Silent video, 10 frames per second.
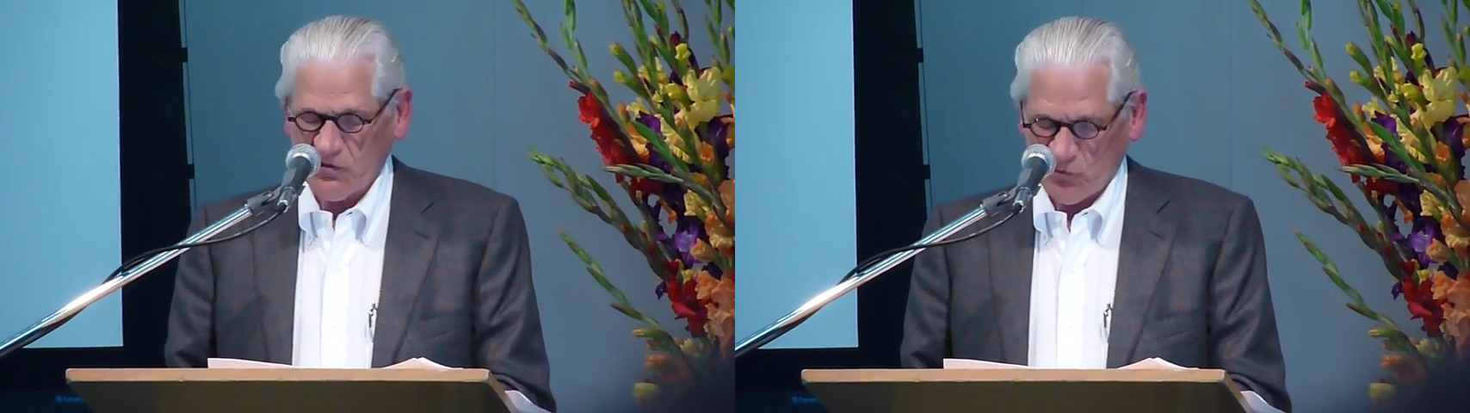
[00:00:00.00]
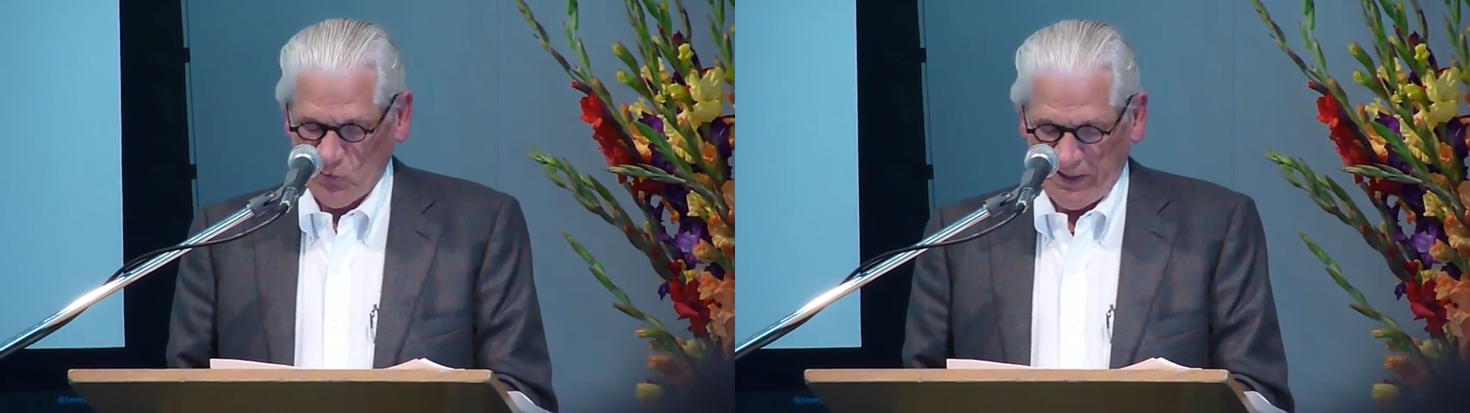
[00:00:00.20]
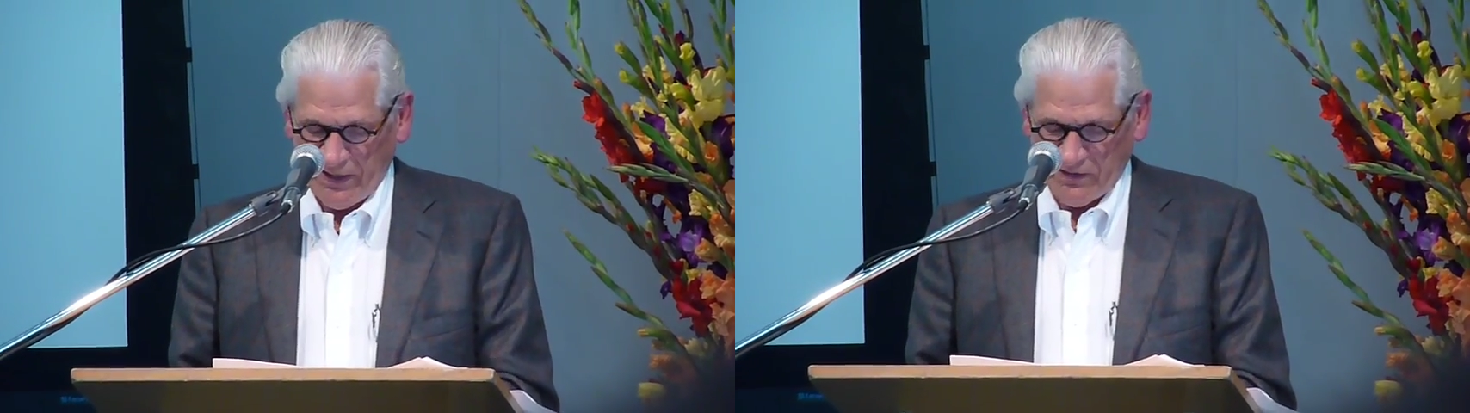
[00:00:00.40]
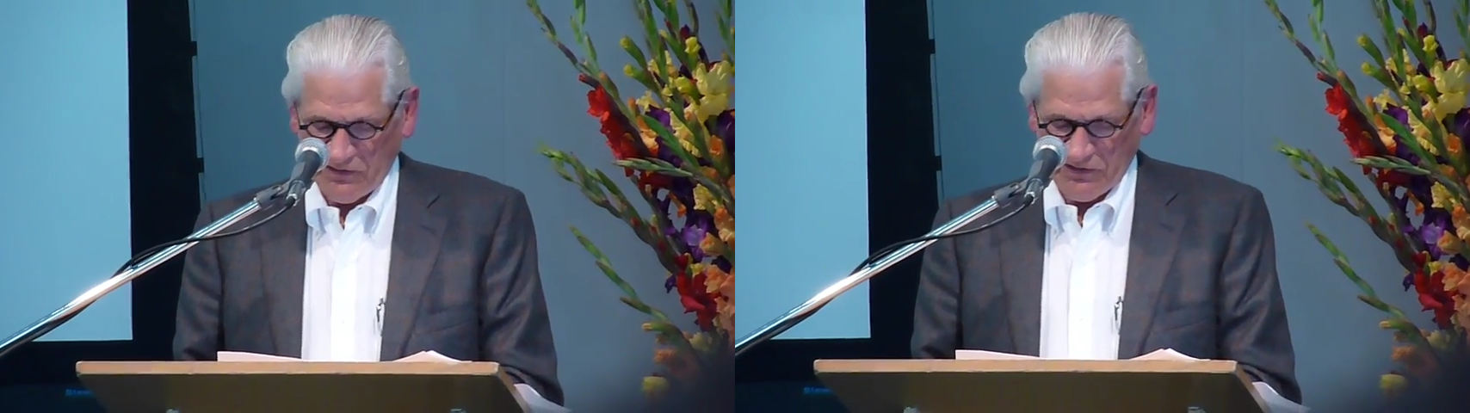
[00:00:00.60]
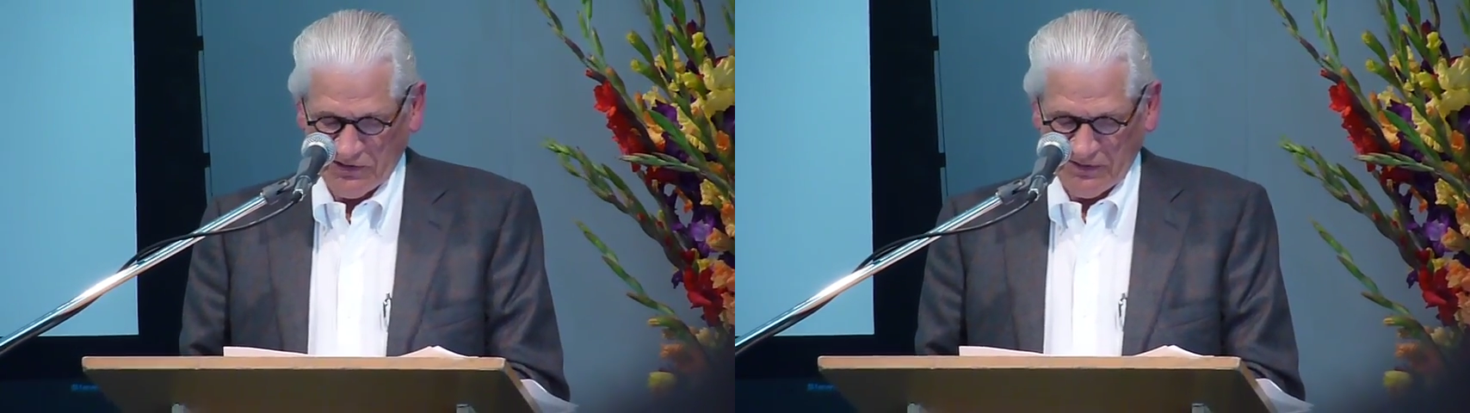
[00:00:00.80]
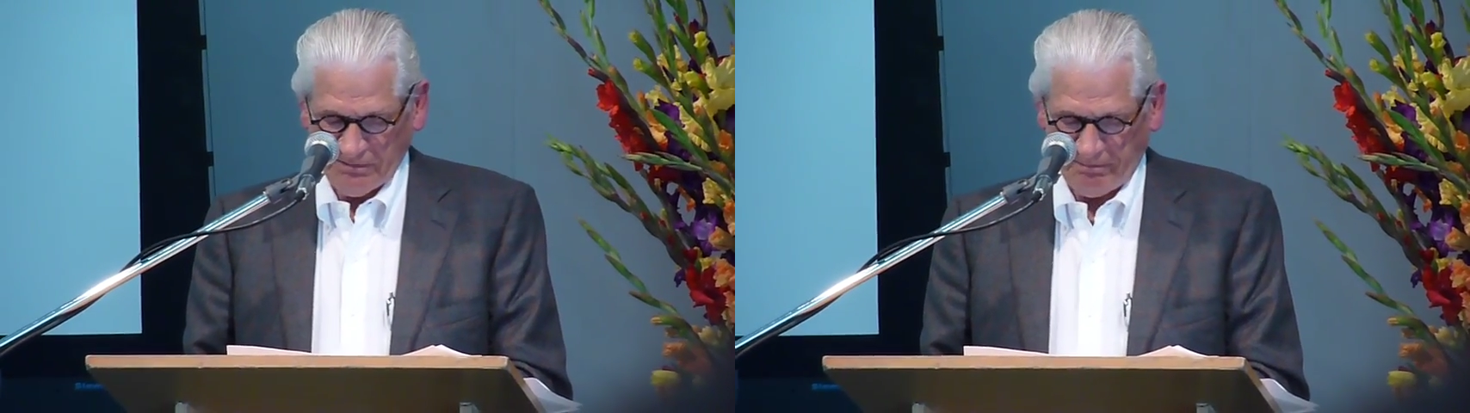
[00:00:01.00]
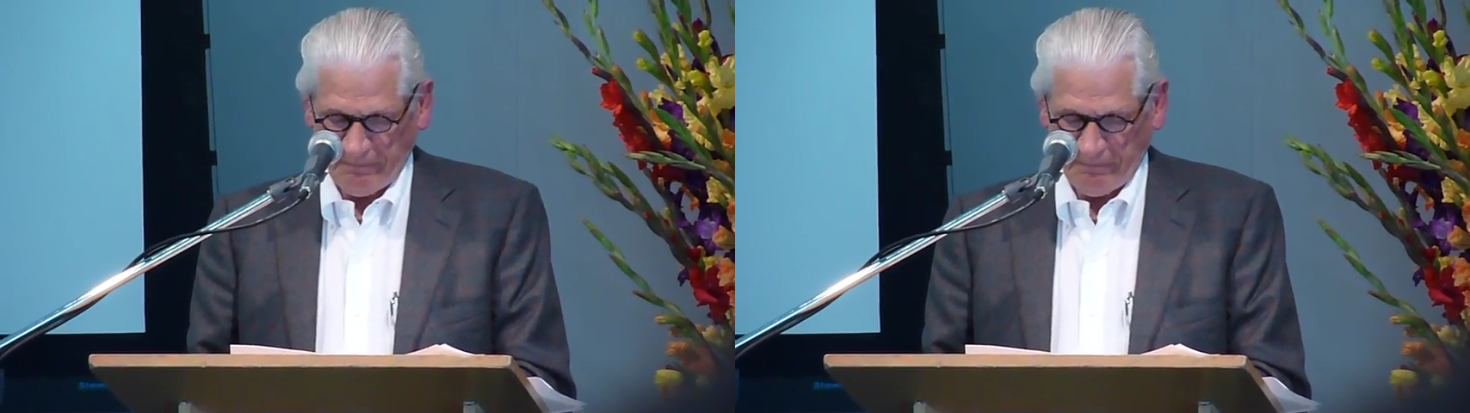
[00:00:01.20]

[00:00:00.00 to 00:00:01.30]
and squares,